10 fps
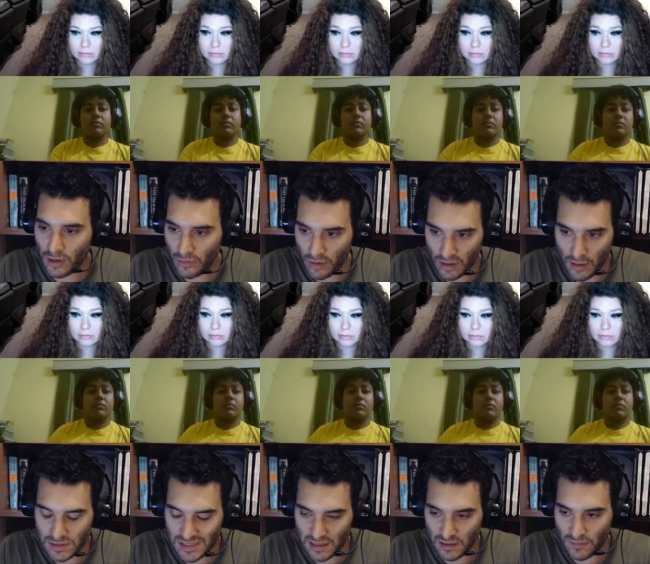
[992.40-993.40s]
Speaker 1: right now is
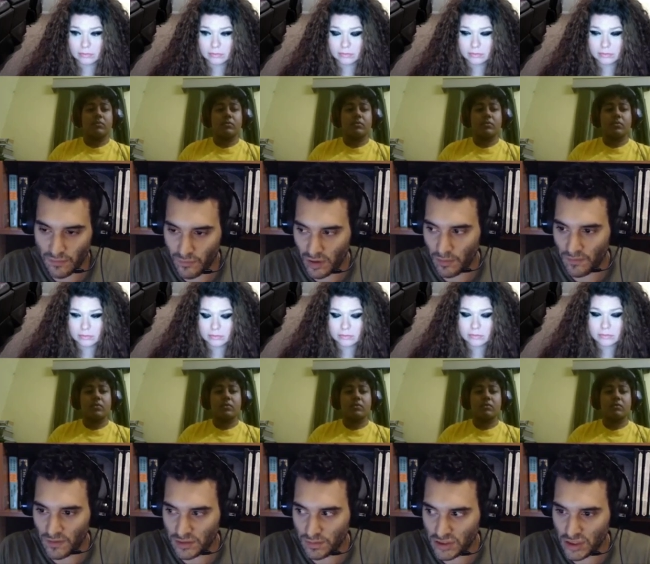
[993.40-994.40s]
standing for freedom of
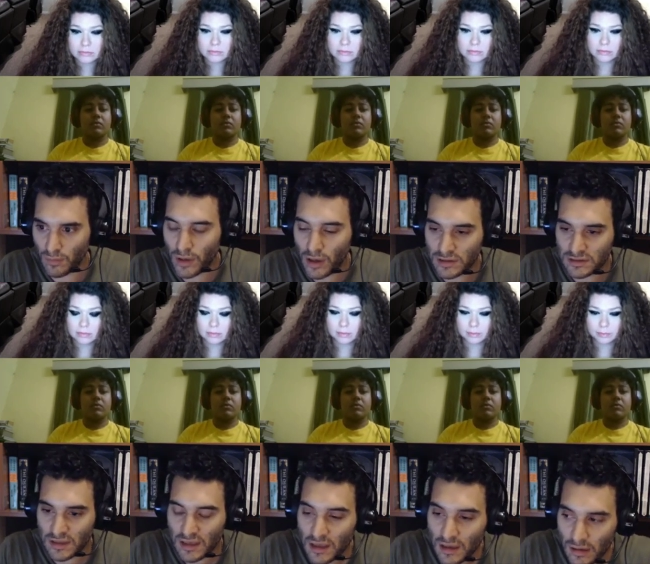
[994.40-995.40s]
expression because
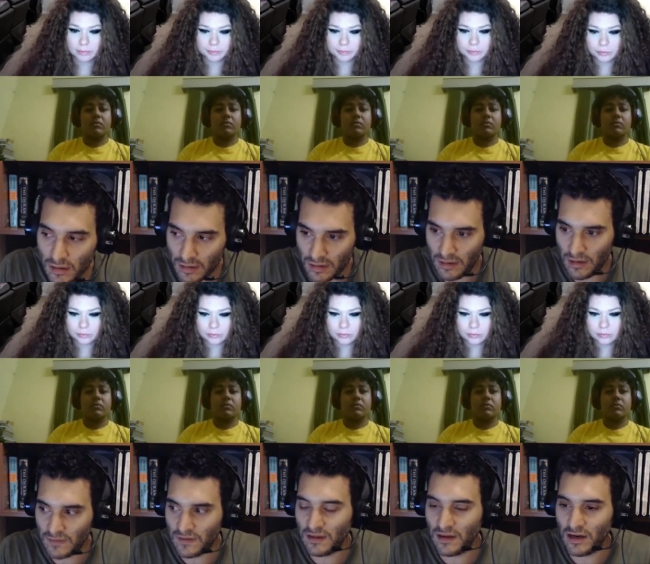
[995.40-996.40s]
it's
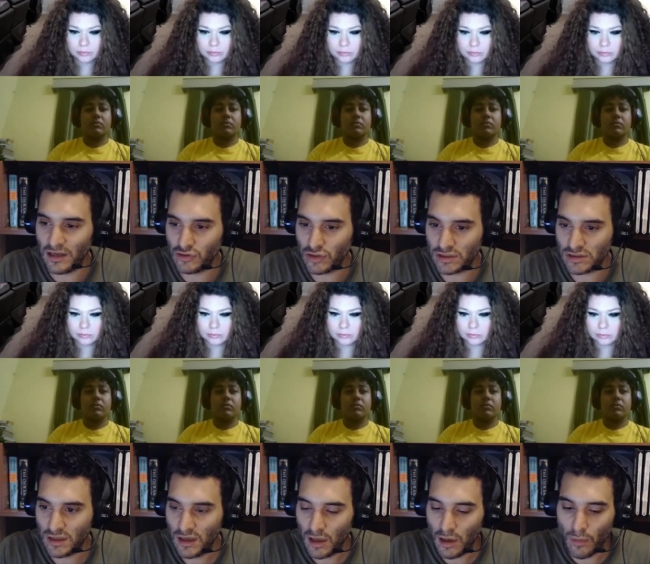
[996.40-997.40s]
in their interest
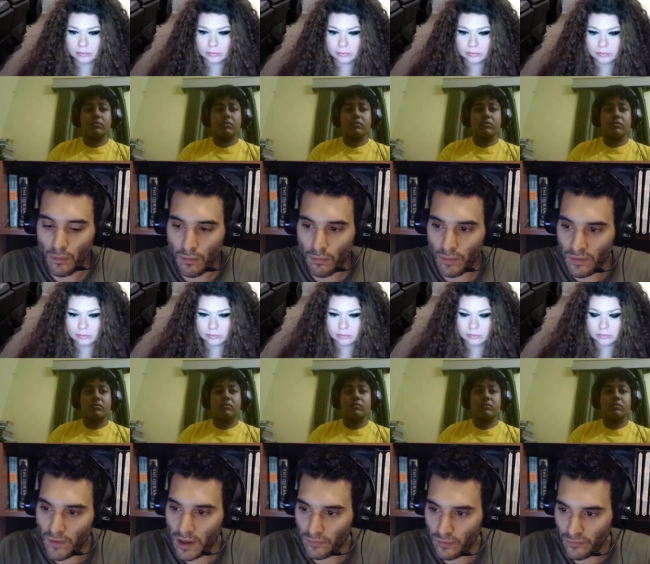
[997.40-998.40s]
we
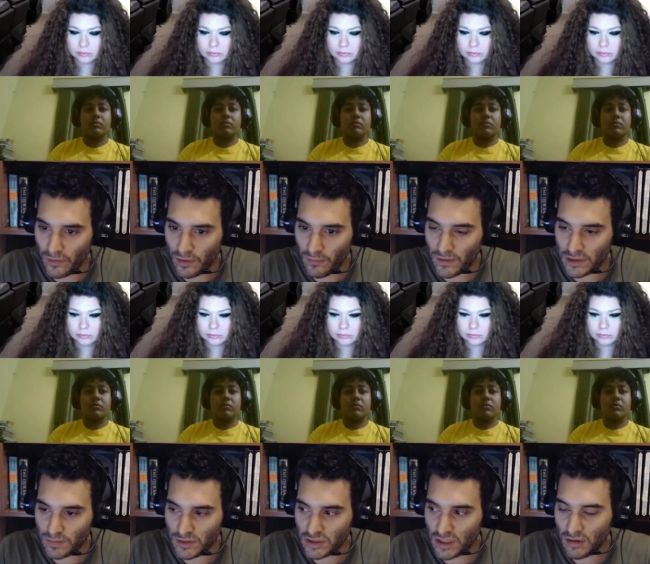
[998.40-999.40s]
fight for freedom of
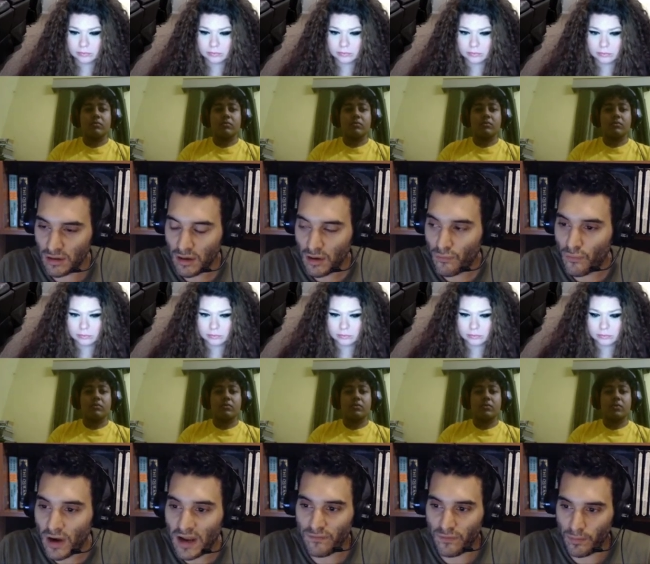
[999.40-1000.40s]
expression for
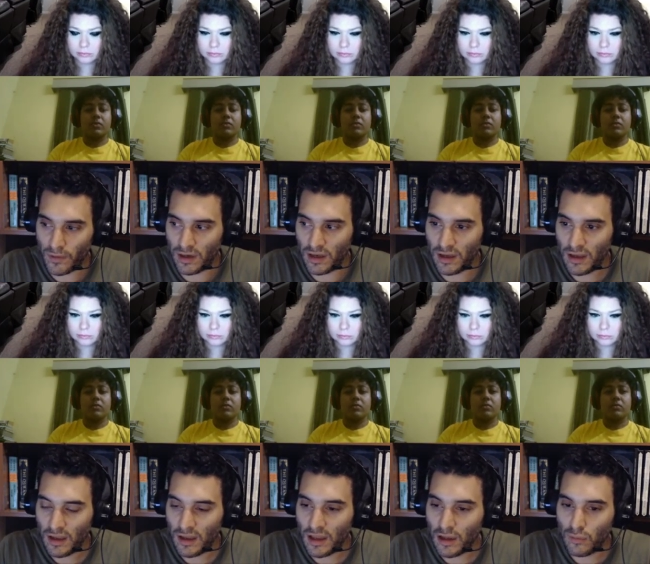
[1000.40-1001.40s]
everybody,
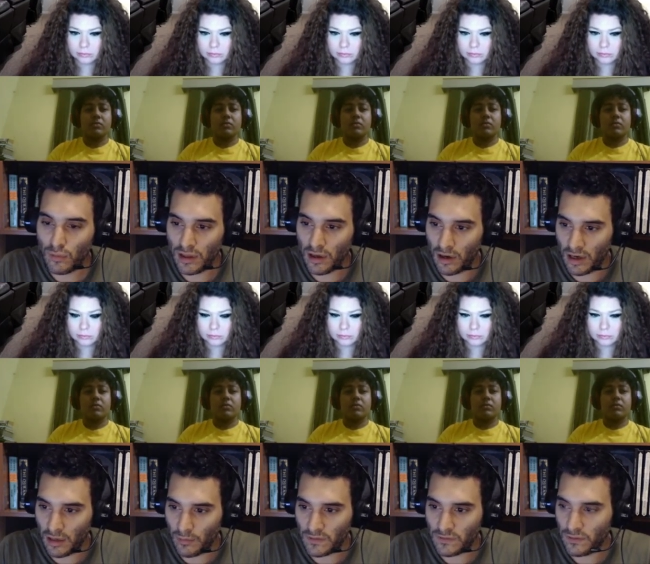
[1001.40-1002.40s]
including our
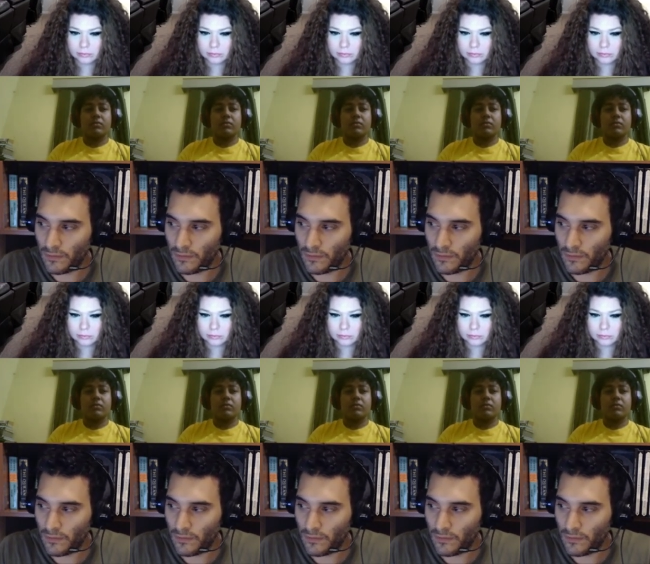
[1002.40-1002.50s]
enemies.